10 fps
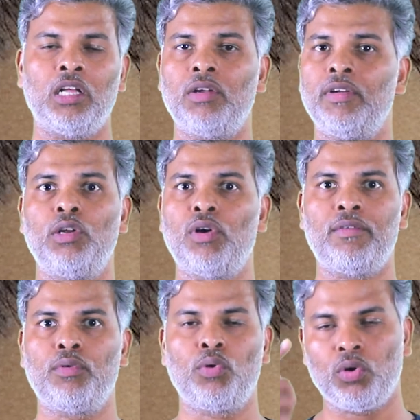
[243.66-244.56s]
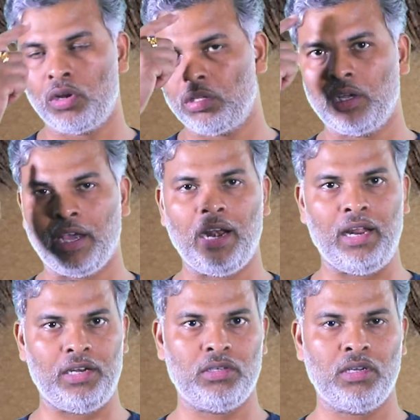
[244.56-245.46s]
otherwise they would have grown on the
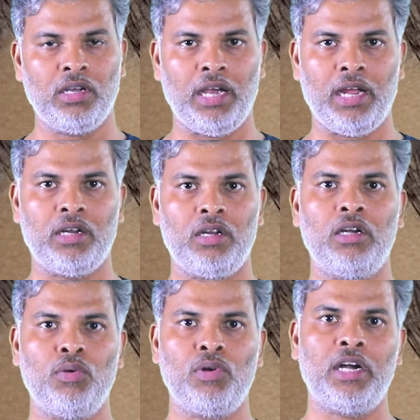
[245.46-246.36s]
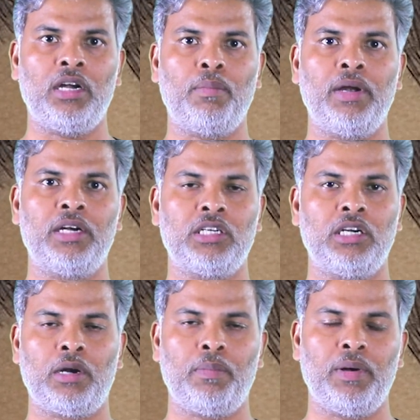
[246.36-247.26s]
hairline, and you will get doublets
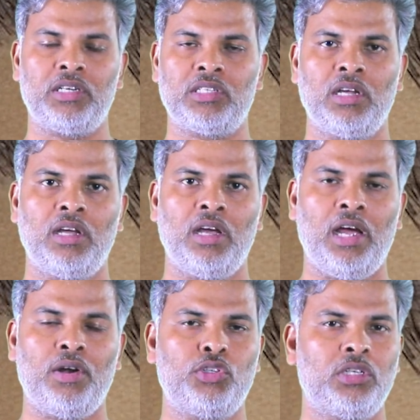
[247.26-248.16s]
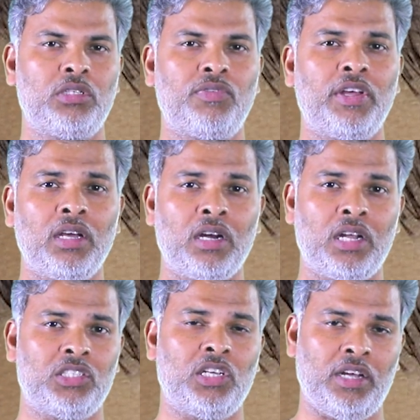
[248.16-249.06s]
and triplets, and which is very
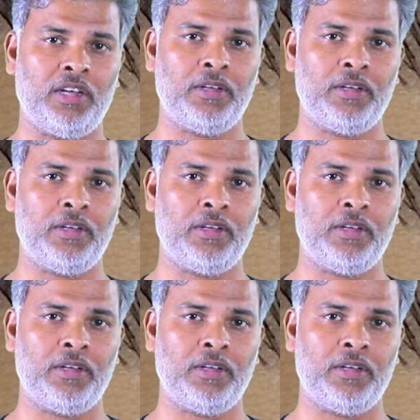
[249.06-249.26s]
unaesthetic.